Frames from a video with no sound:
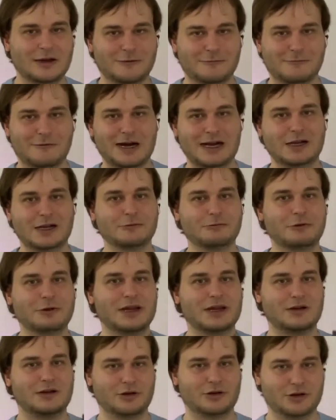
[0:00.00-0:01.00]
while we
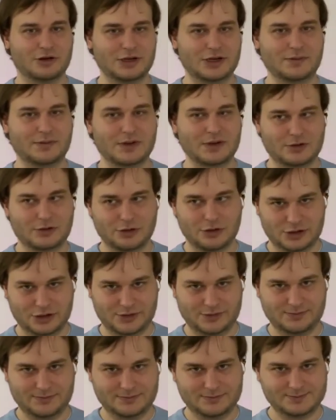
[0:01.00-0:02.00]
are earning the coin.